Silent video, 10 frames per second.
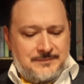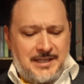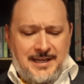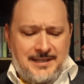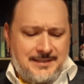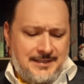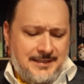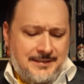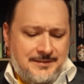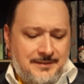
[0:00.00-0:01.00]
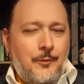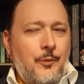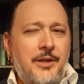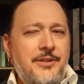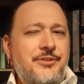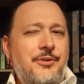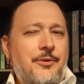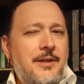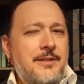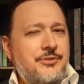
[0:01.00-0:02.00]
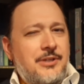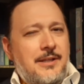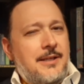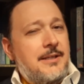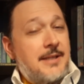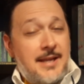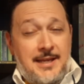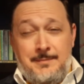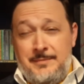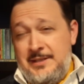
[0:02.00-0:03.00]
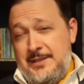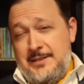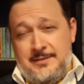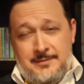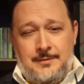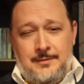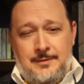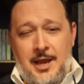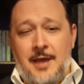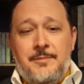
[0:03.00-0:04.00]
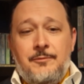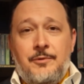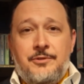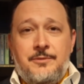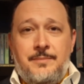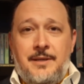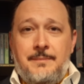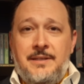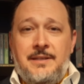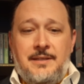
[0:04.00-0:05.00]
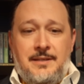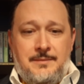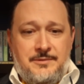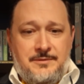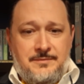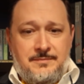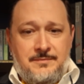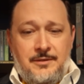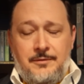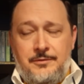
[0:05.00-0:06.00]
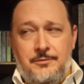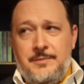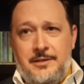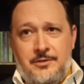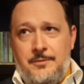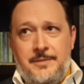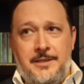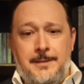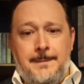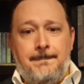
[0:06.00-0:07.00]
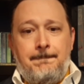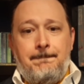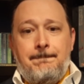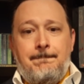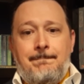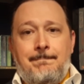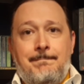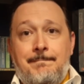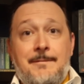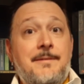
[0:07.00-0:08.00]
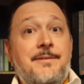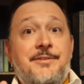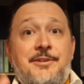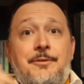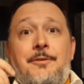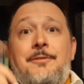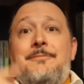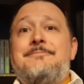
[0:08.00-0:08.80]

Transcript: I had to ask, what is your angelic name then? I've been worshipped by many names, though you may call me Cyril.